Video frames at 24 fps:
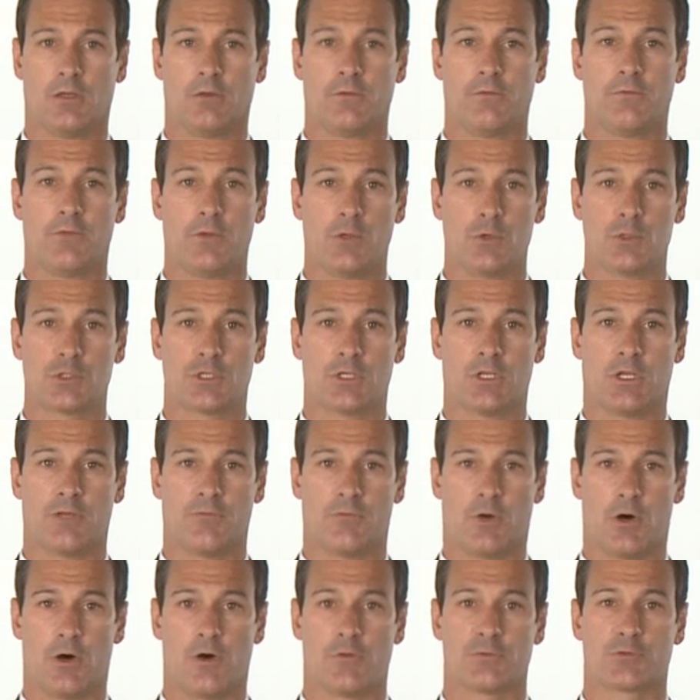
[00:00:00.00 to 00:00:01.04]
Fusion
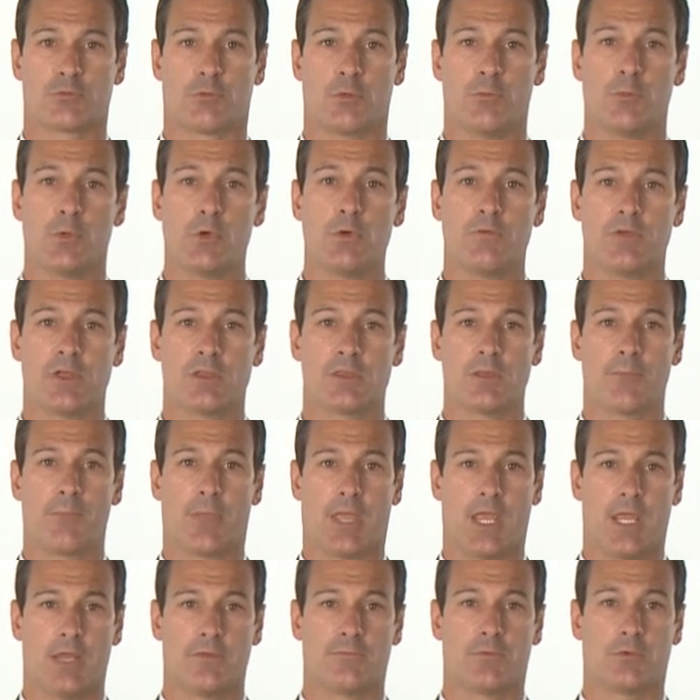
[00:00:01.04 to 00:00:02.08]
involves removing the
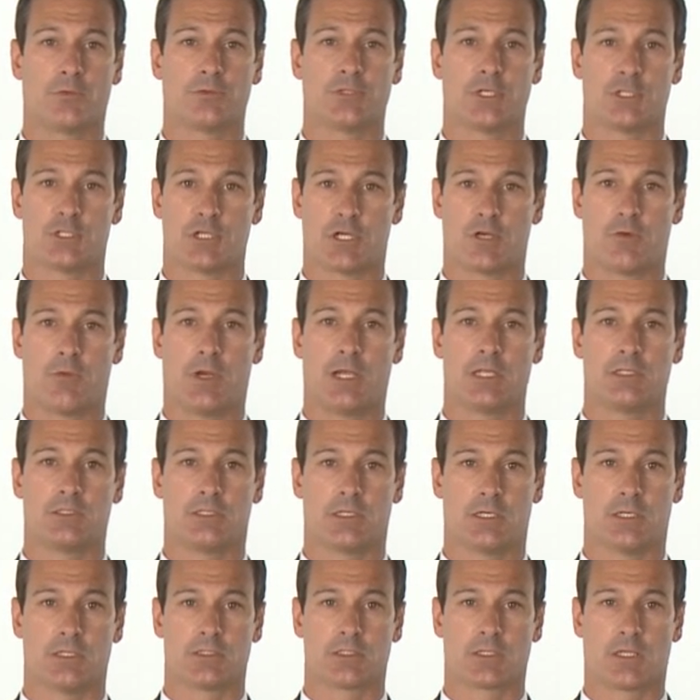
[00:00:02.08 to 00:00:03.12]
painful degenerated
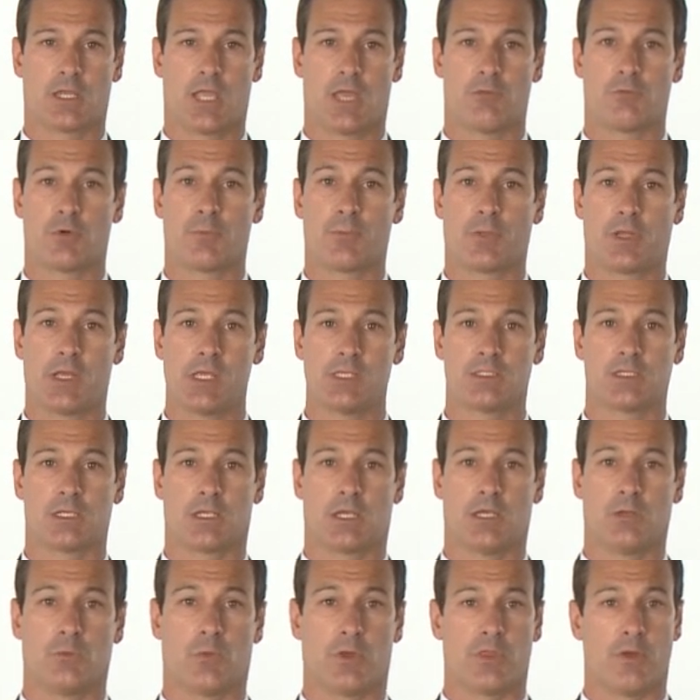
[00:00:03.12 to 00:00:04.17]
disc and replacing
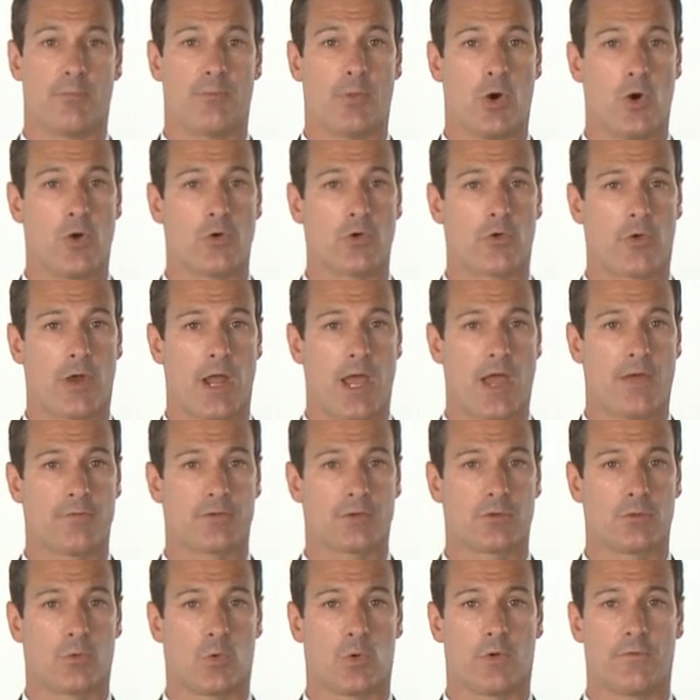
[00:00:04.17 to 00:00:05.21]
it with a bone
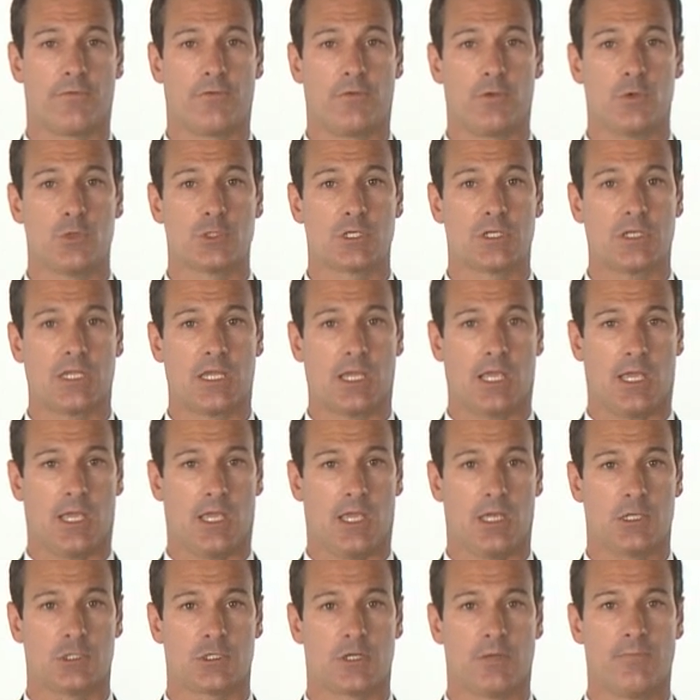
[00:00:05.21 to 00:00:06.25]
graft or fusion
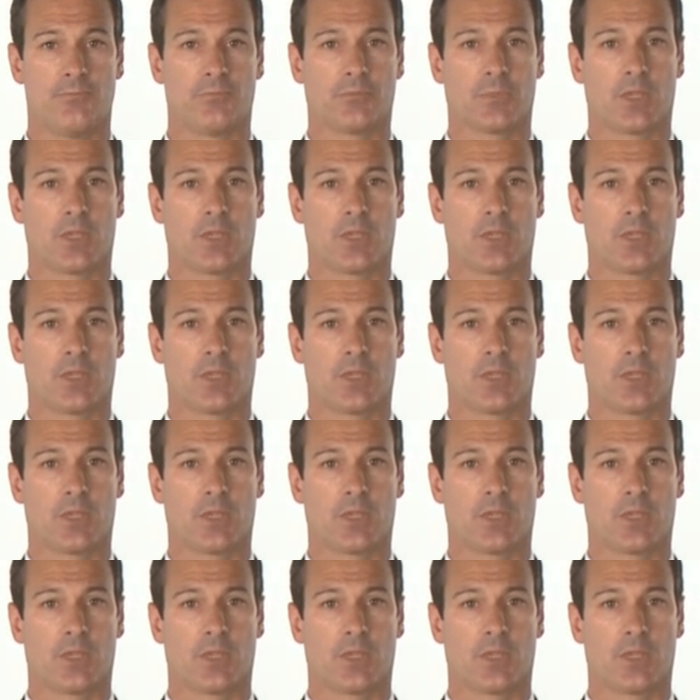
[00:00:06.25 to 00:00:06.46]
cage